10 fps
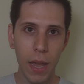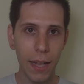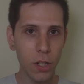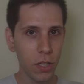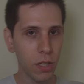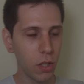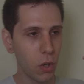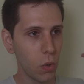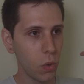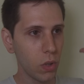and just
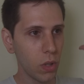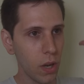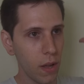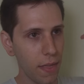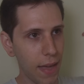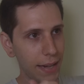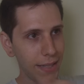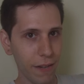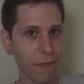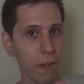use
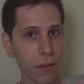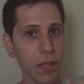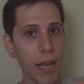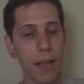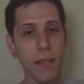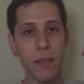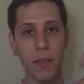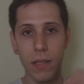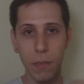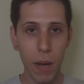that difference
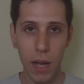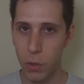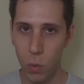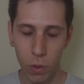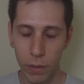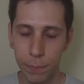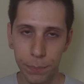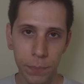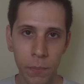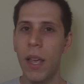as sparge water.
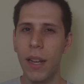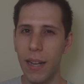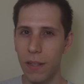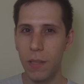Now,